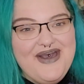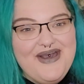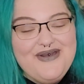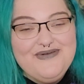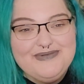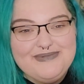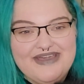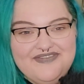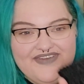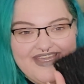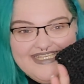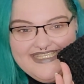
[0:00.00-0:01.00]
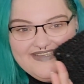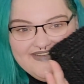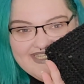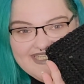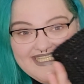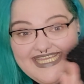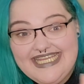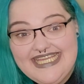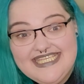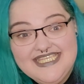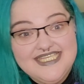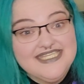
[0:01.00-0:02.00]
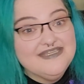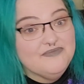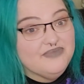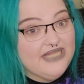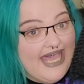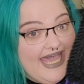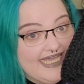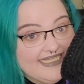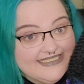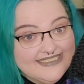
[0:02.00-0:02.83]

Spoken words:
over my face, you can see it. It's just a black,